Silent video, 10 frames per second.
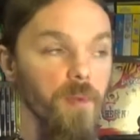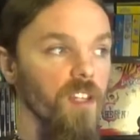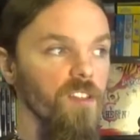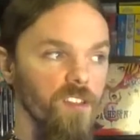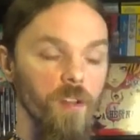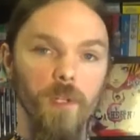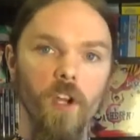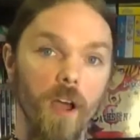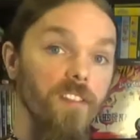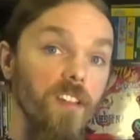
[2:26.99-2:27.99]
because it's going to be
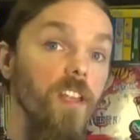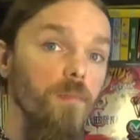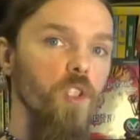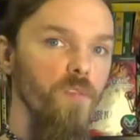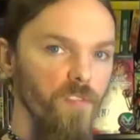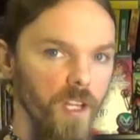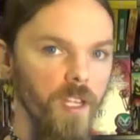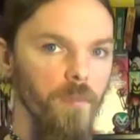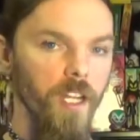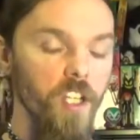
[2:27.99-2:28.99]
costing them too
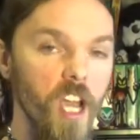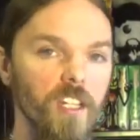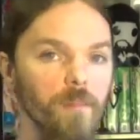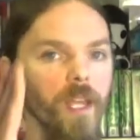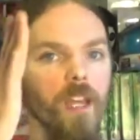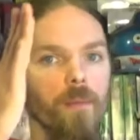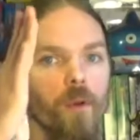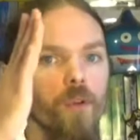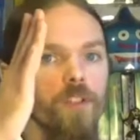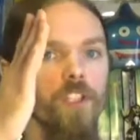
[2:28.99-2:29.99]
fucking much to be
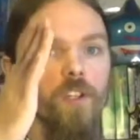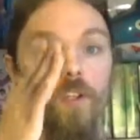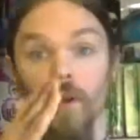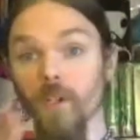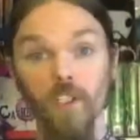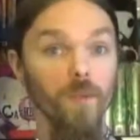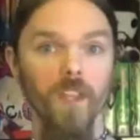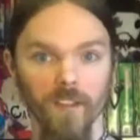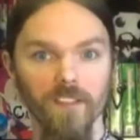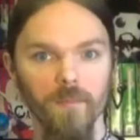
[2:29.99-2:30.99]
able to go and do
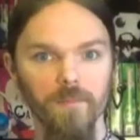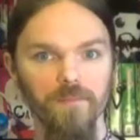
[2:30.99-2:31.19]
this.